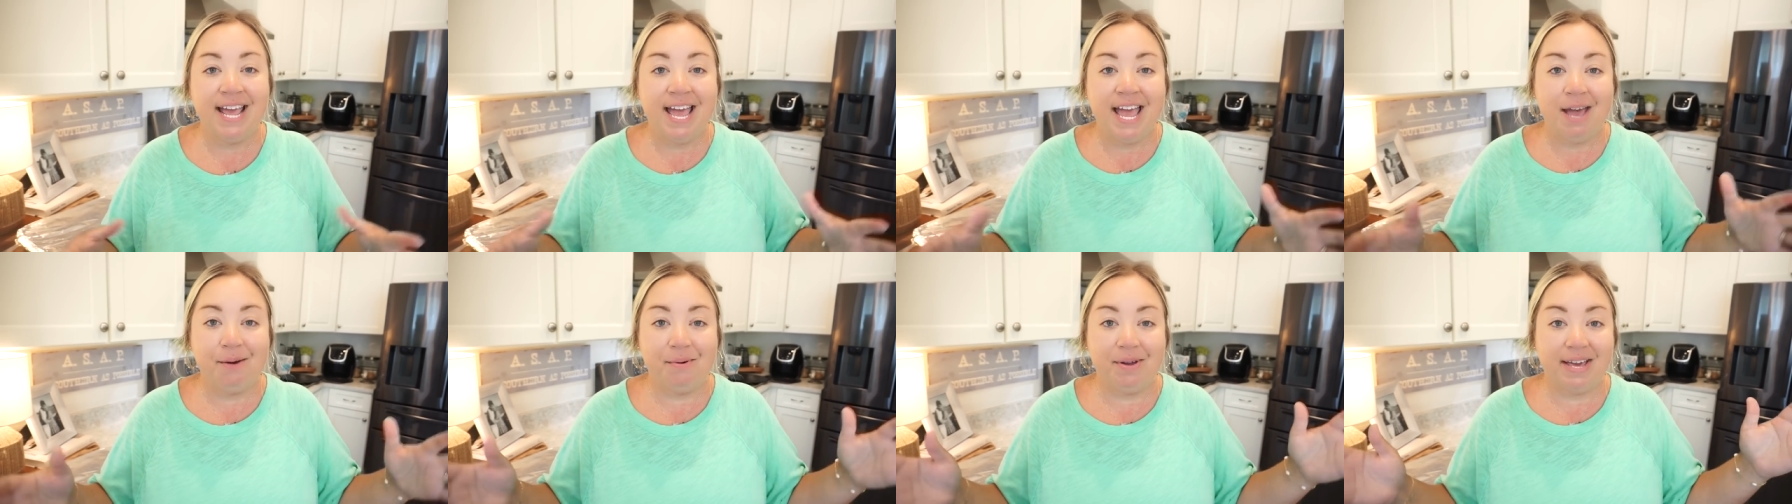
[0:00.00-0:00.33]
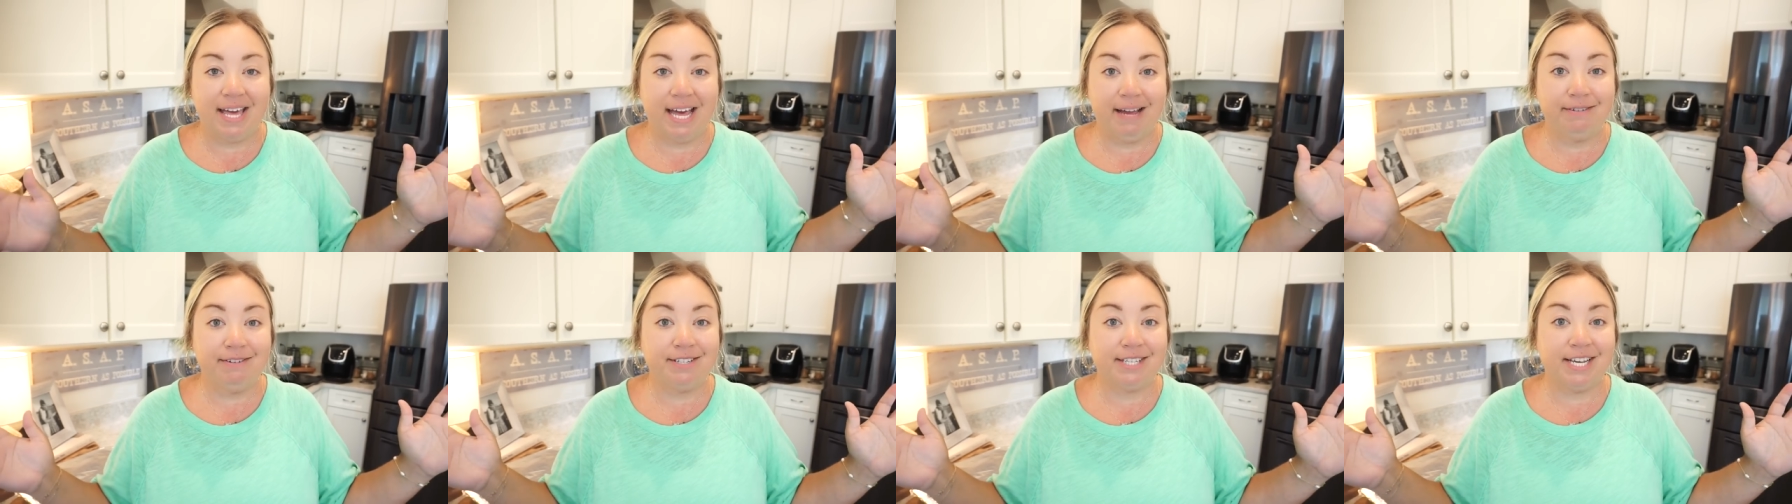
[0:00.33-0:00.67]
And we
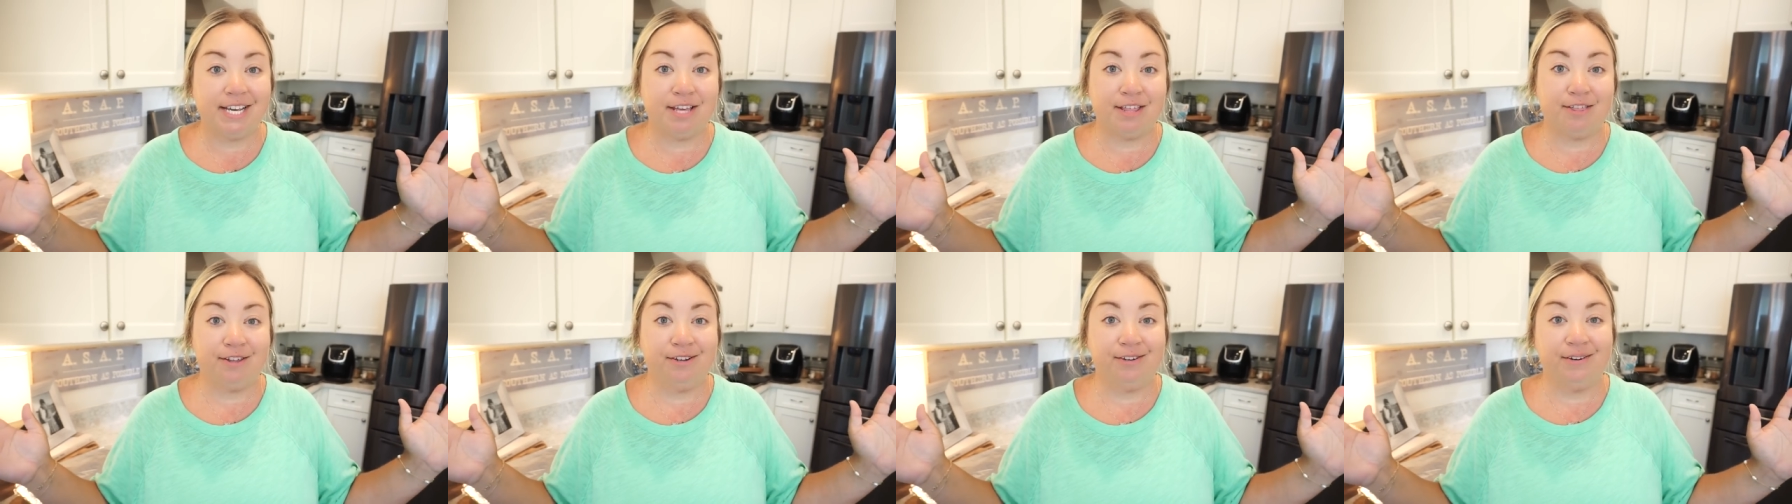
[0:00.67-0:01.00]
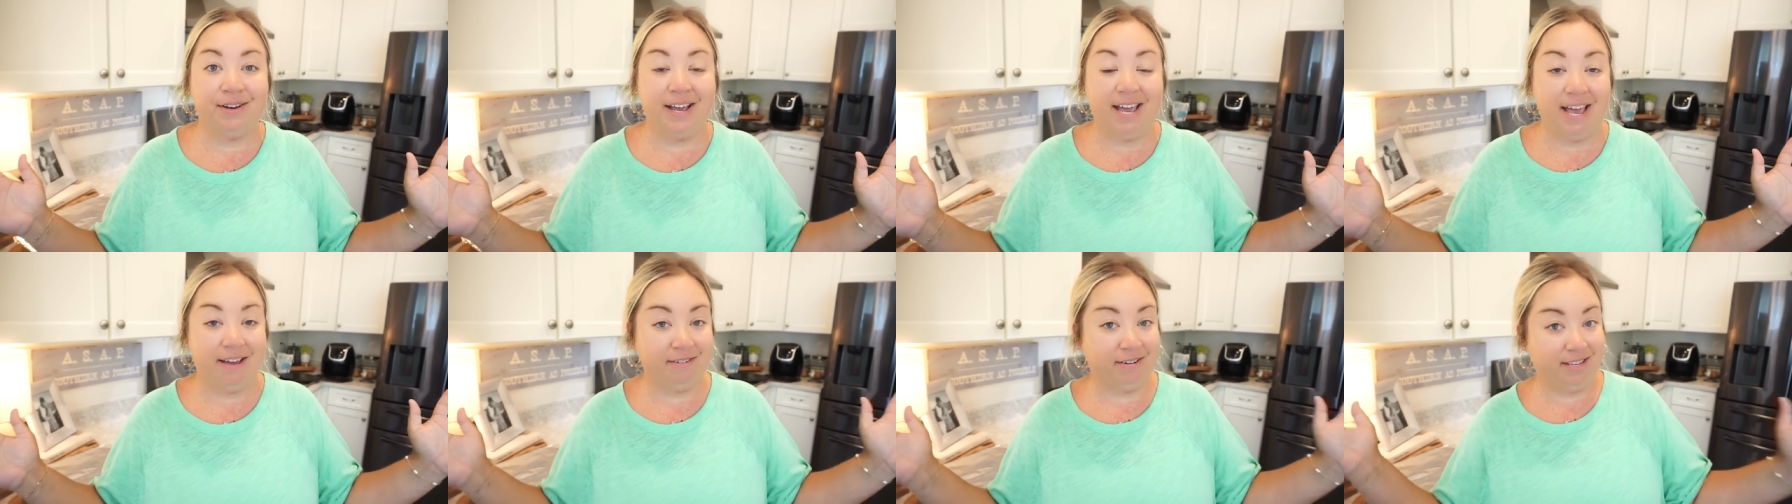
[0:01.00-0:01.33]
kind of just like
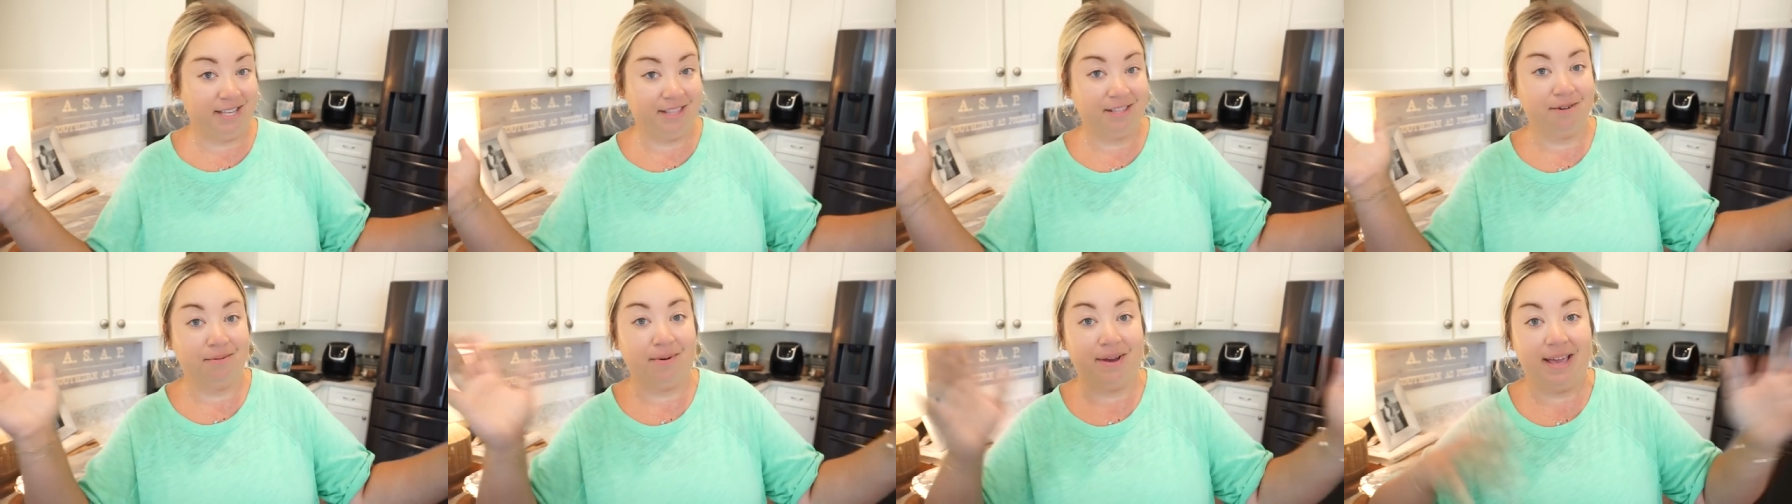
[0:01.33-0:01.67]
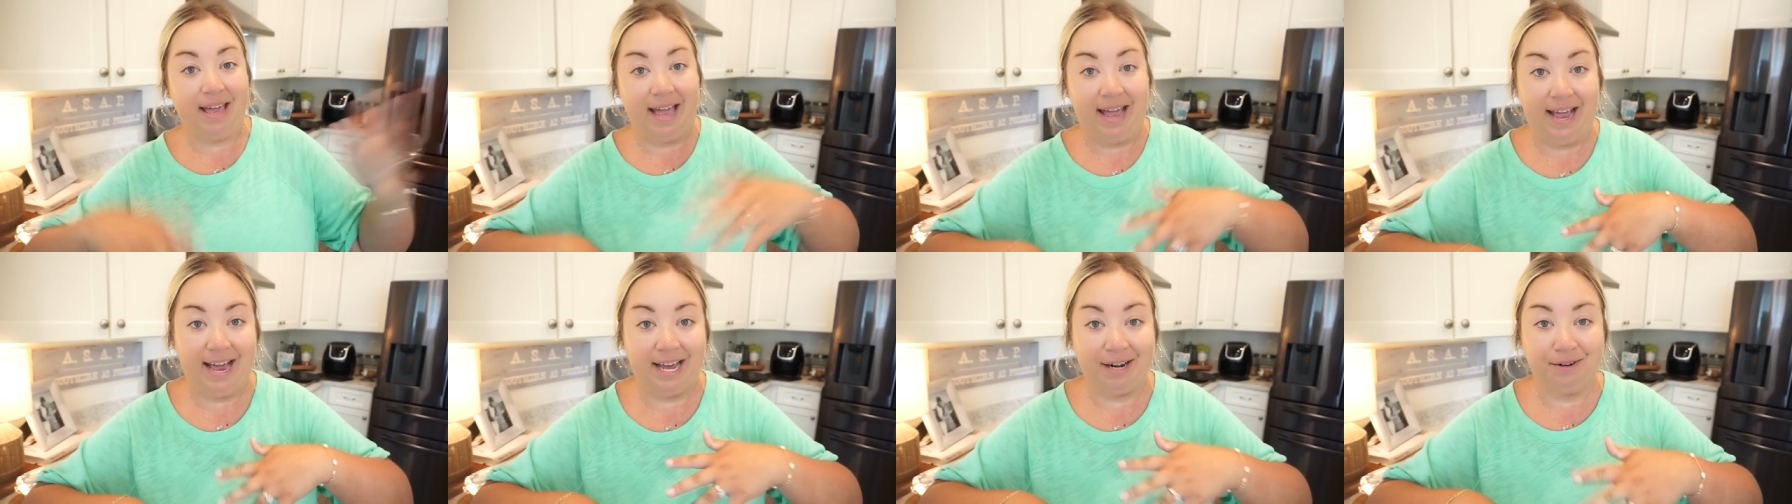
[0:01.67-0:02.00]
threw everything that we
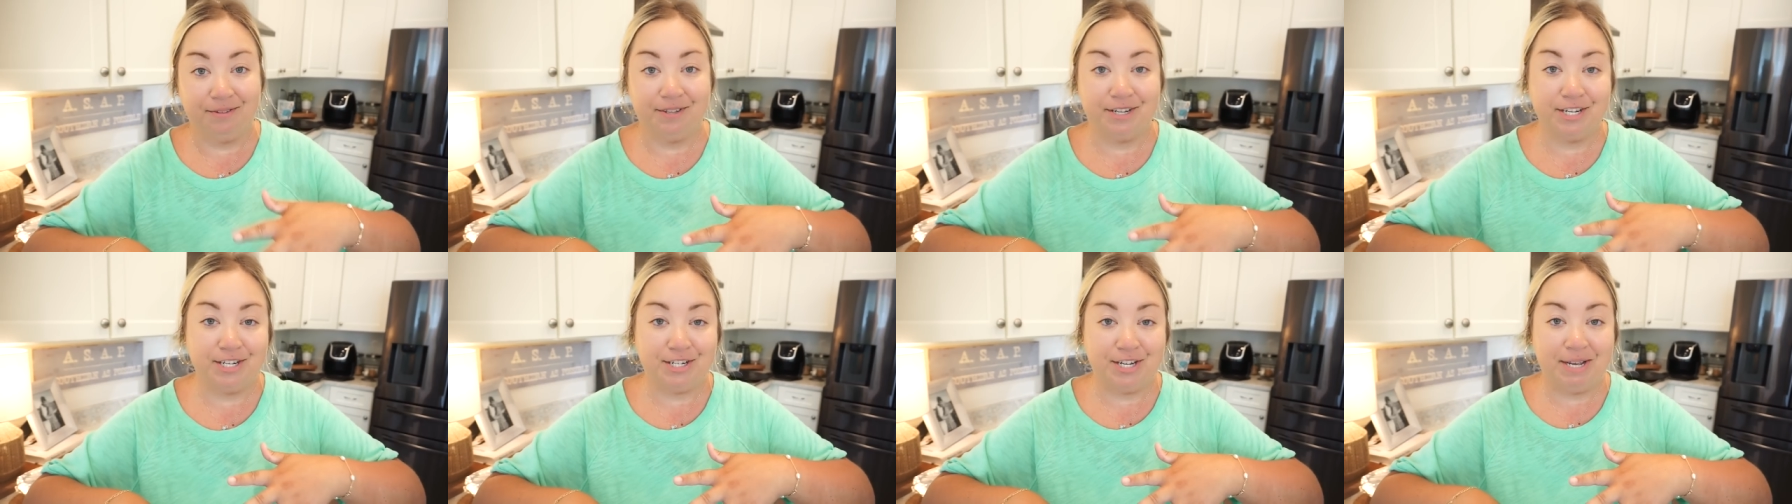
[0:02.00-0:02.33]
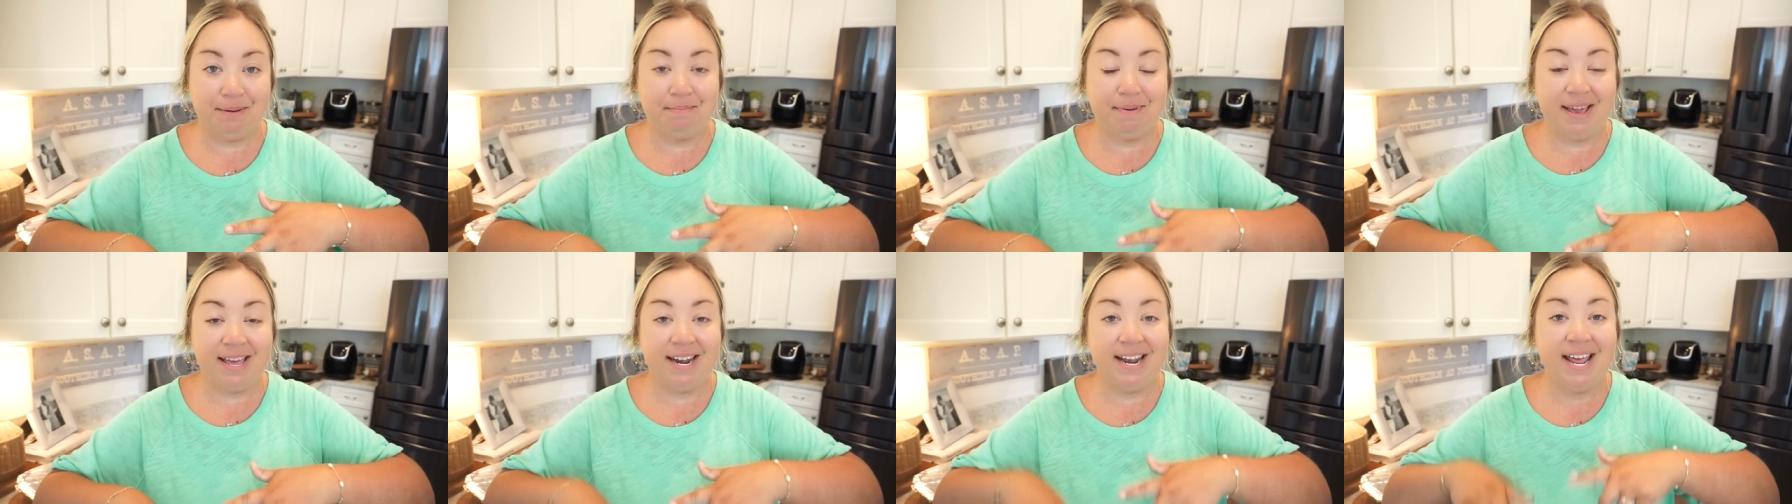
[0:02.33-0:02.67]
had on the
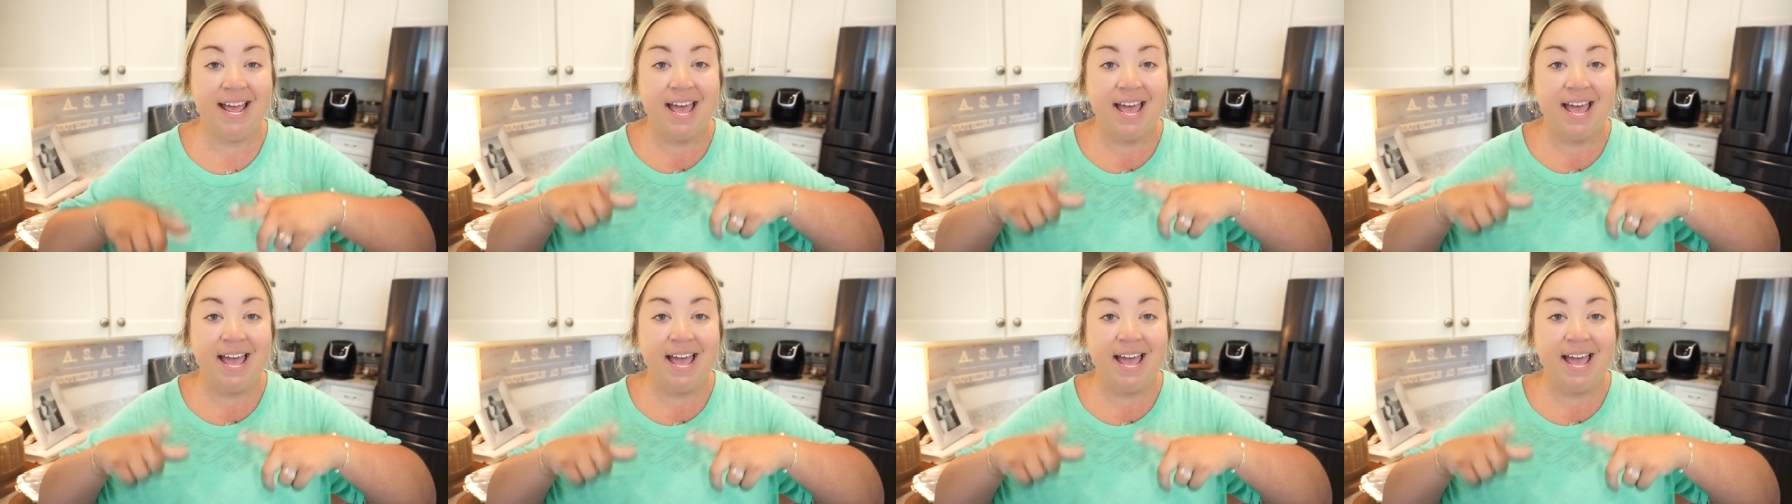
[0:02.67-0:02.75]
sheet pan.